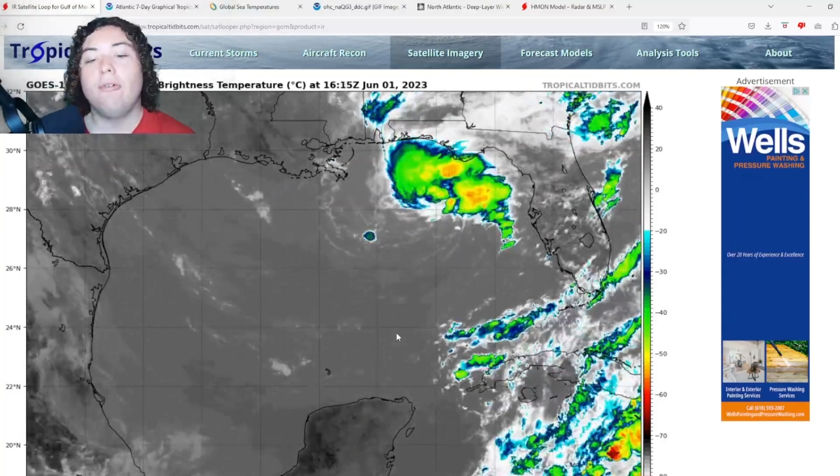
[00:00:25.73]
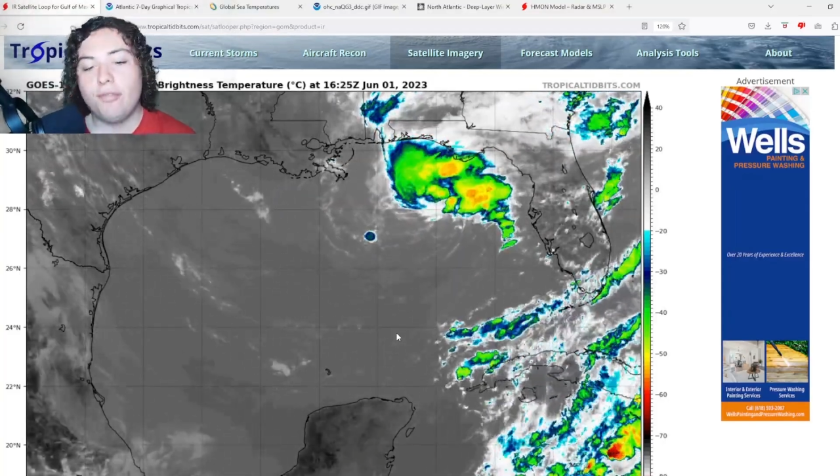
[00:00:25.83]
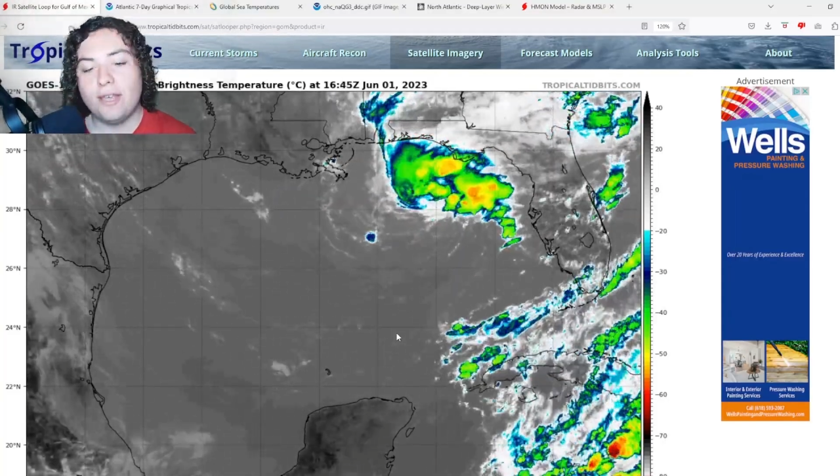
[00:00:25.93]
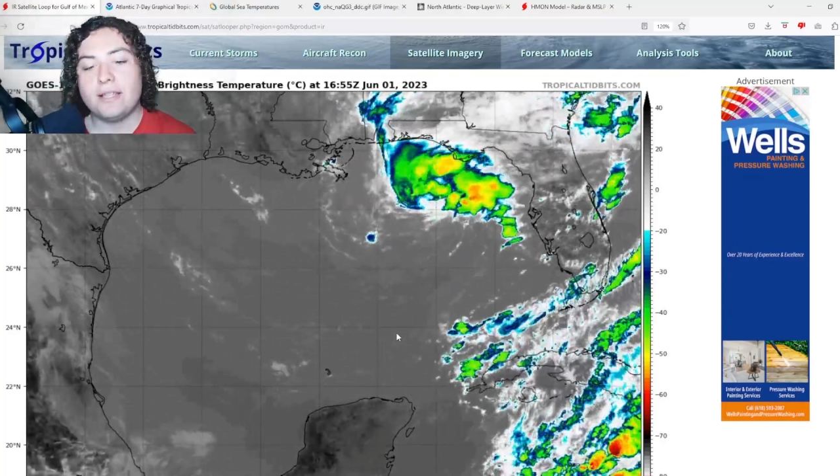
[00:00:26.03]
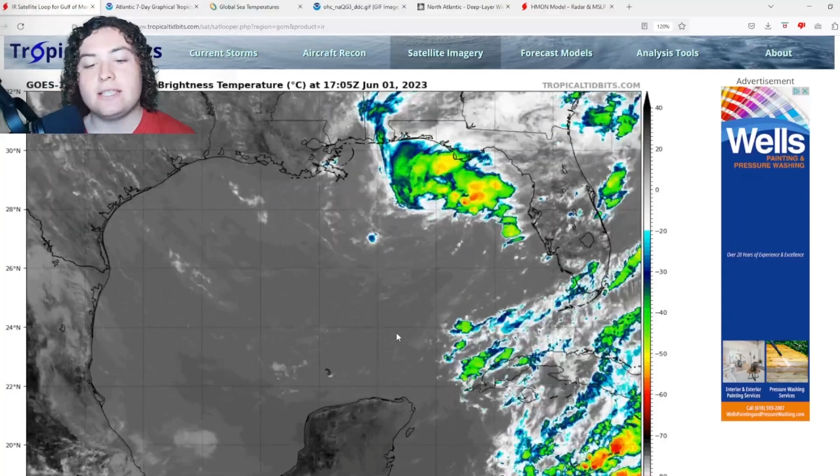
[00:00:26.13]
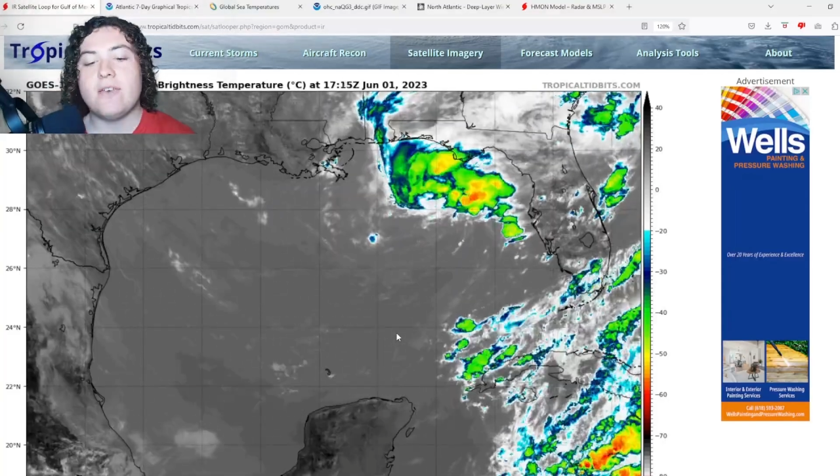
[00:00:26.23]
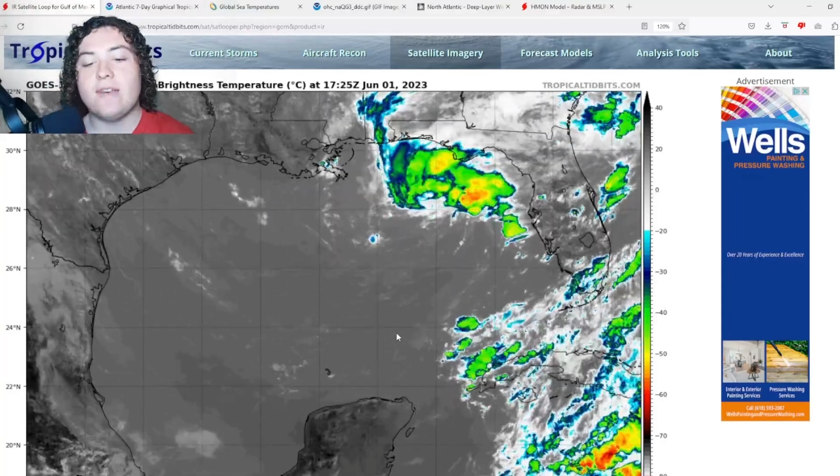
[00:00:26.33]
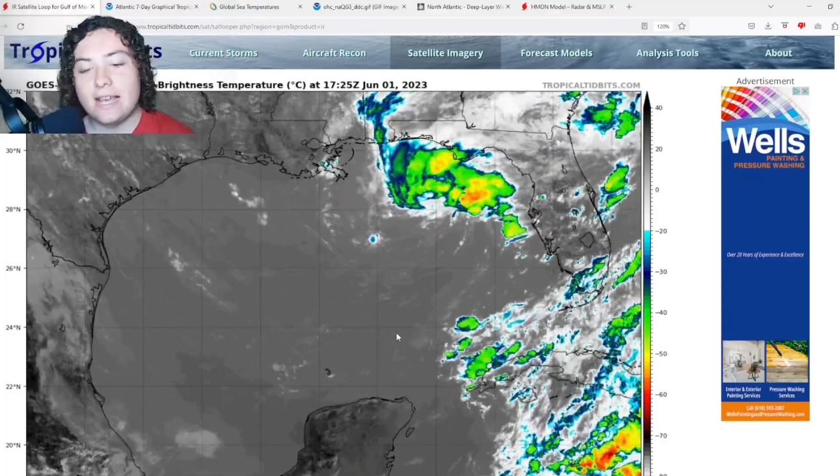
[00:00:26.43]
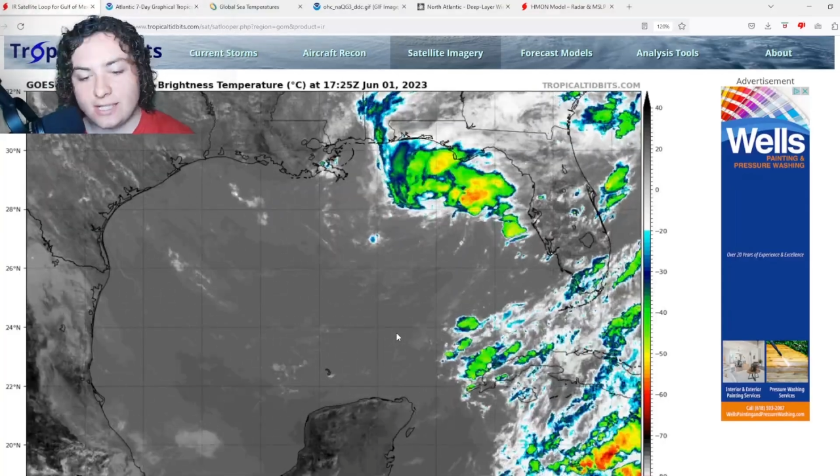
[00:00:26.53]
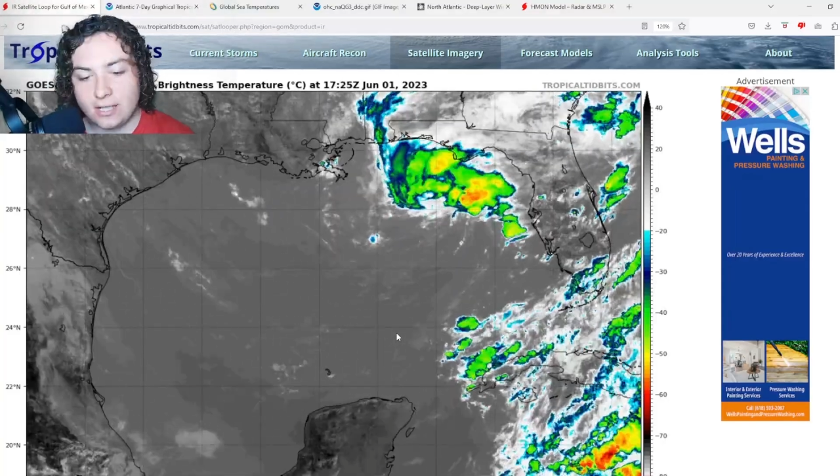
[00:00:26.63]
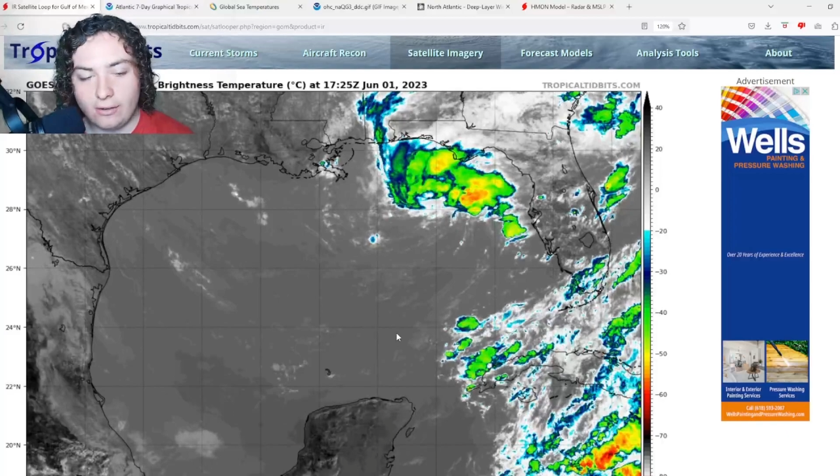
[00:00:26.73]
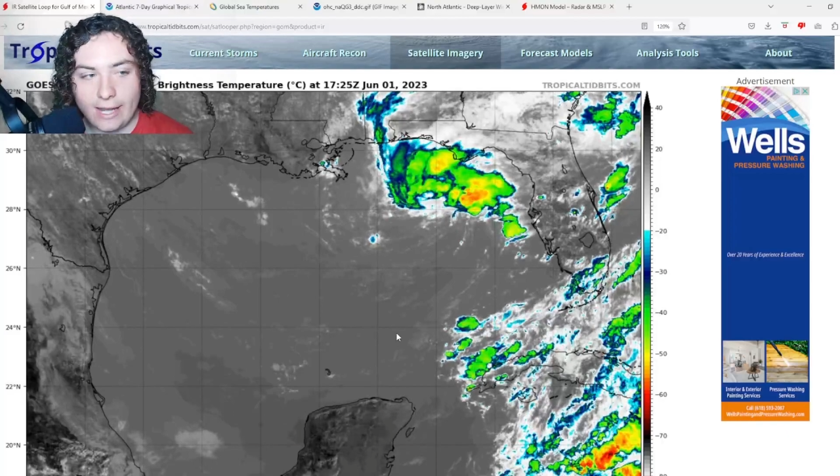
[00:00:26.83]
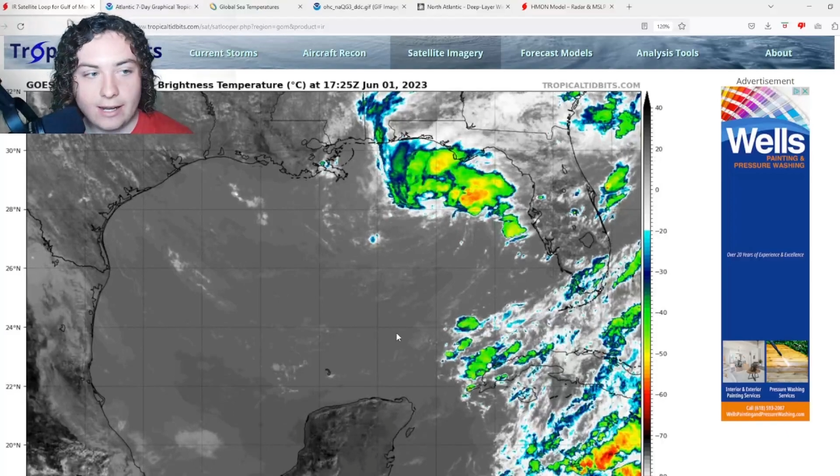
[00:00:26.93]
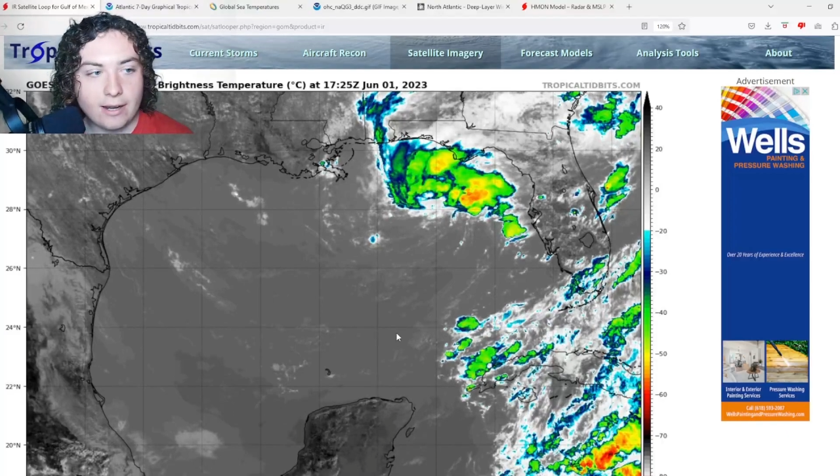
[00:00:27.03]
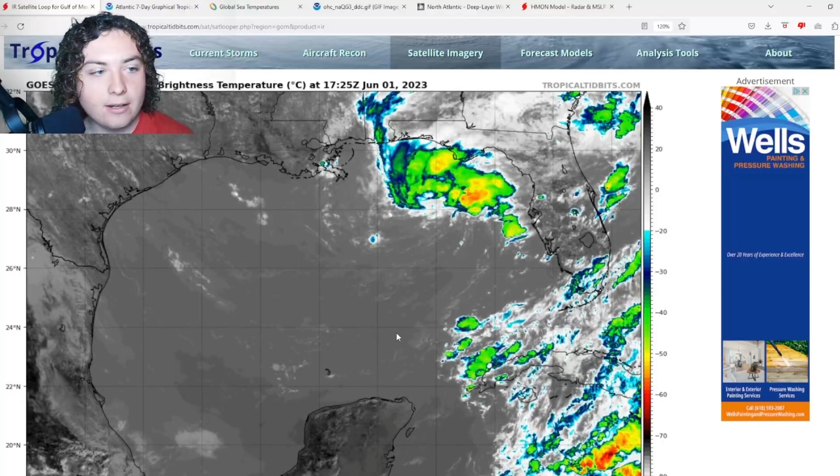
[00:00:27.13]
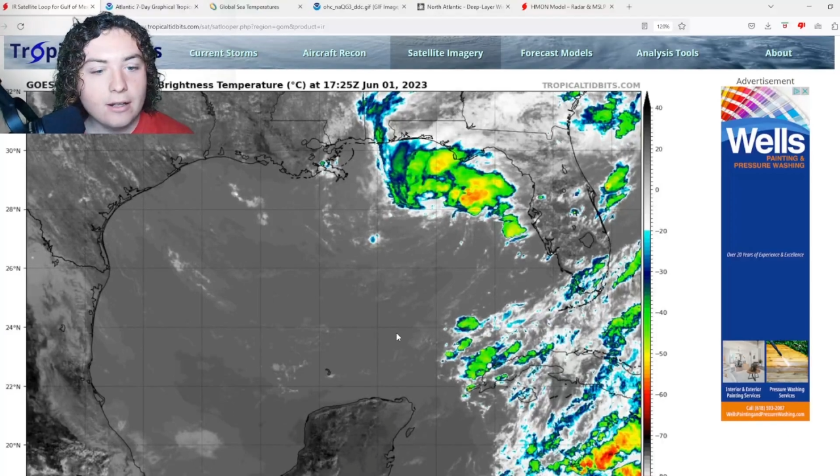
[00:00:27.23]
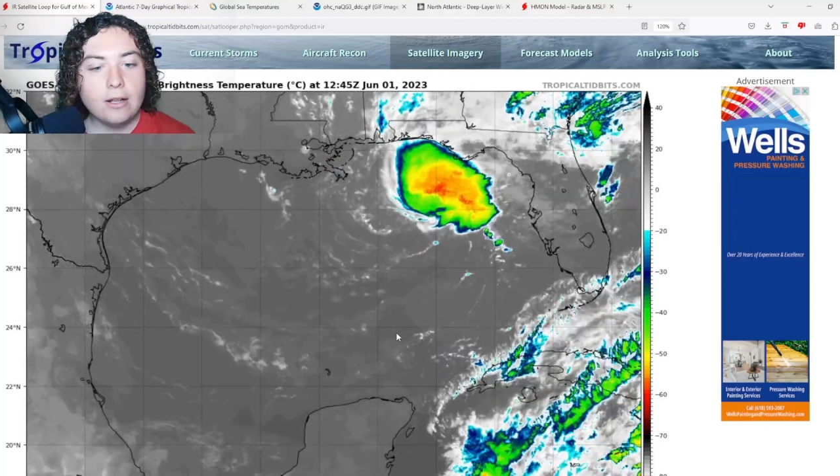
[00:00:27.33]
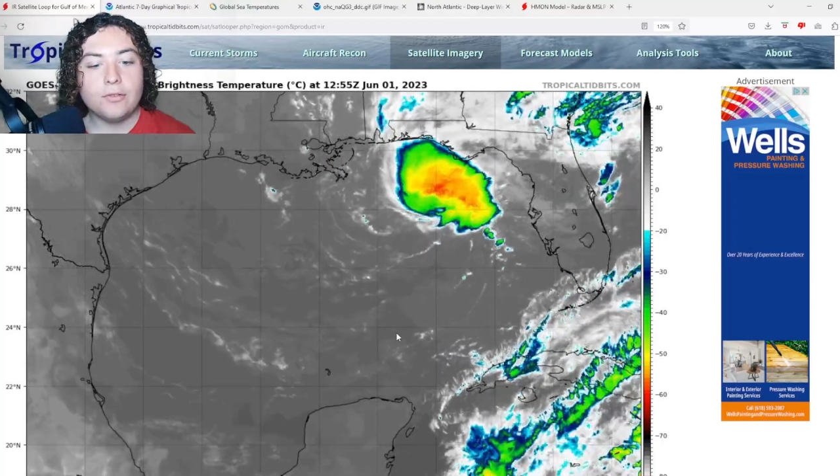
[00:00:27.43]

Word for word: things have escalated.